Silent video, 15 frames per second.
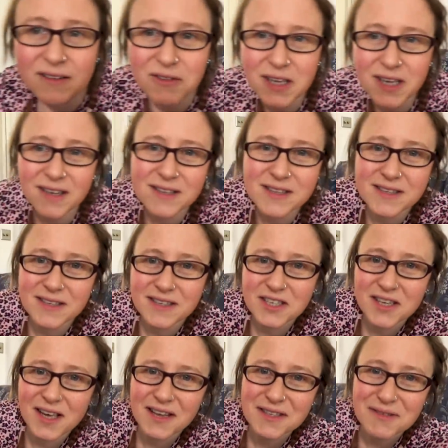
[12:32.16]
and
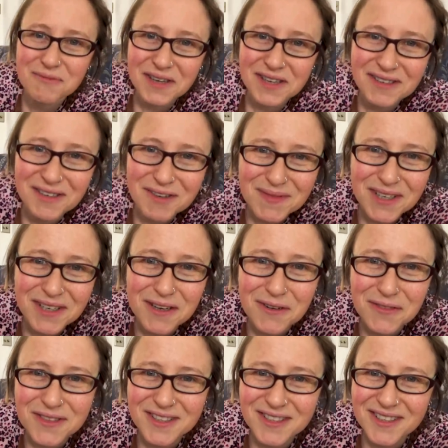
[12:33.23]
she had to wait and open it
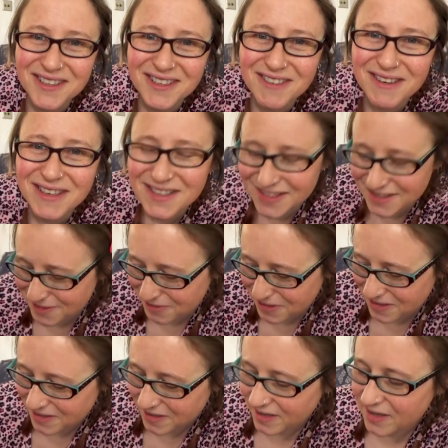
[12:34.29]
after granddad's
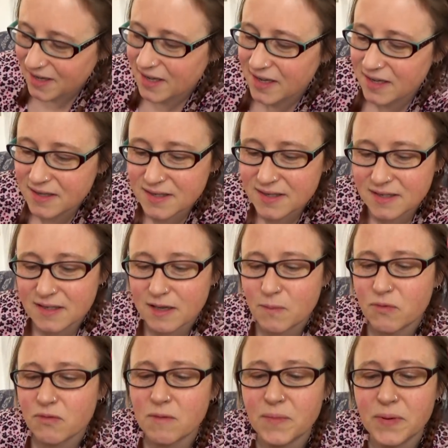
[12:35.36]
one, is a
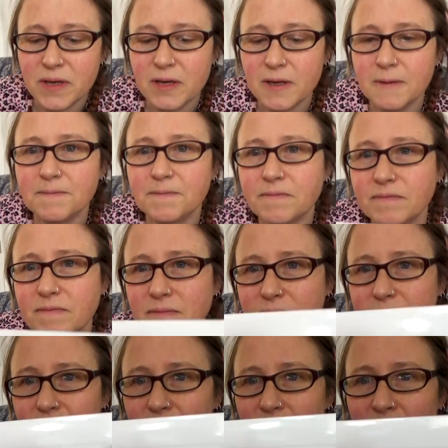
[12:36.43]
proper
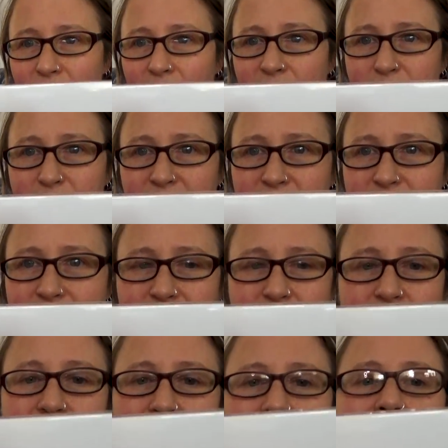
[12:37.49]
iPad
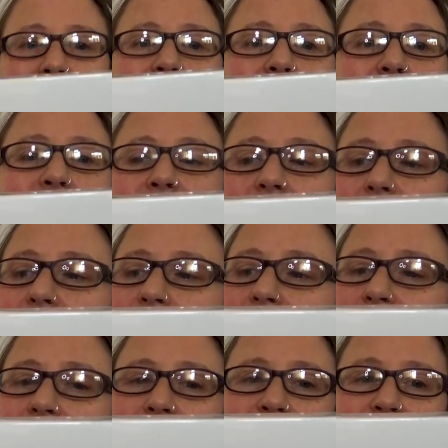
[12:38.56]
stylus as well,
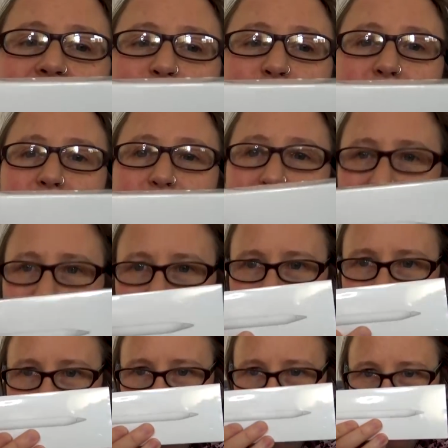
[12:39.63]
an Apple
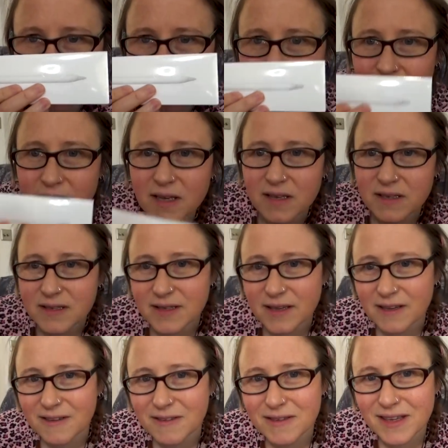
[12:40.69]
Pencil, so
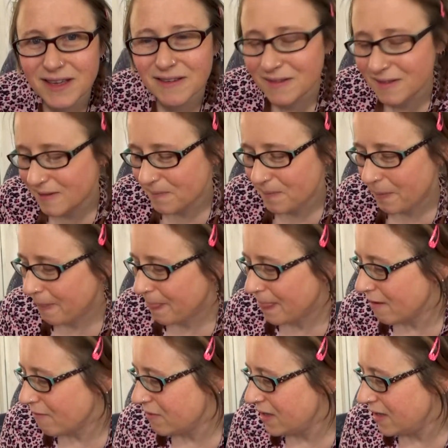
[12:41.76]
it will
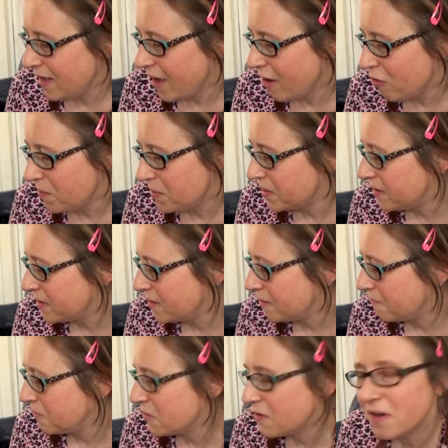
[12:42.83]
really help her
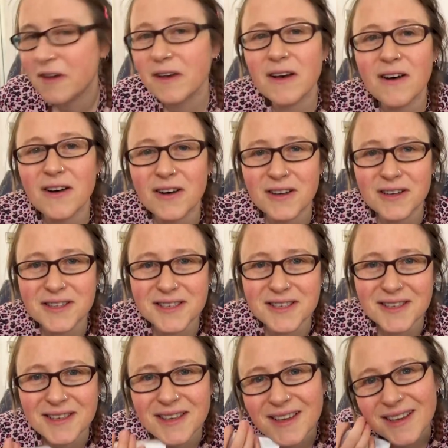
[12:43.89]
with her
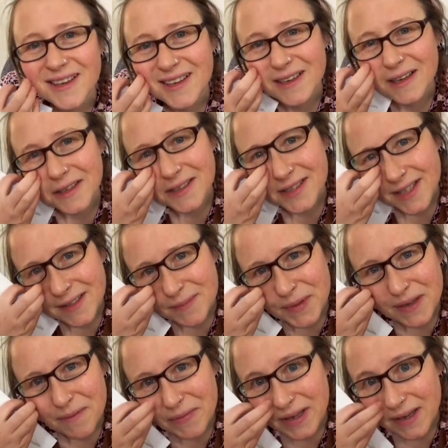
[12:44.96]
art because she's
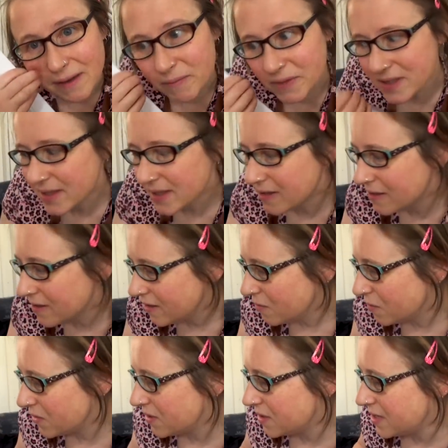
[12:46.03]
been a bit limited
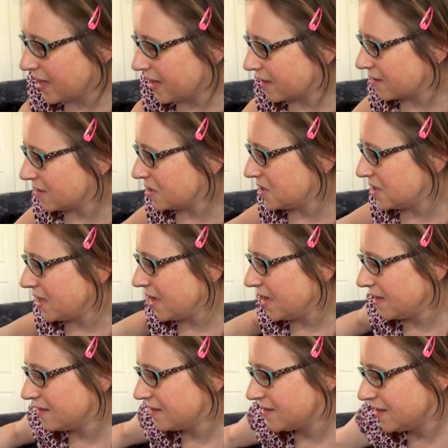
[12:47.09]
with the tech that she
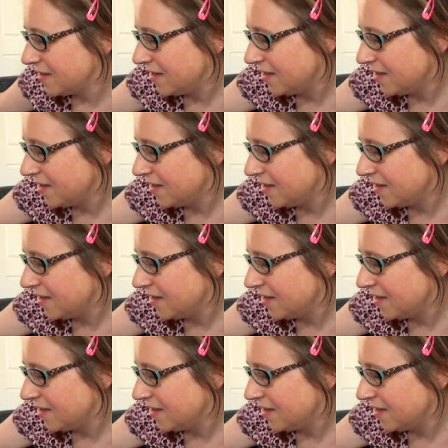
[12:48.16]
had.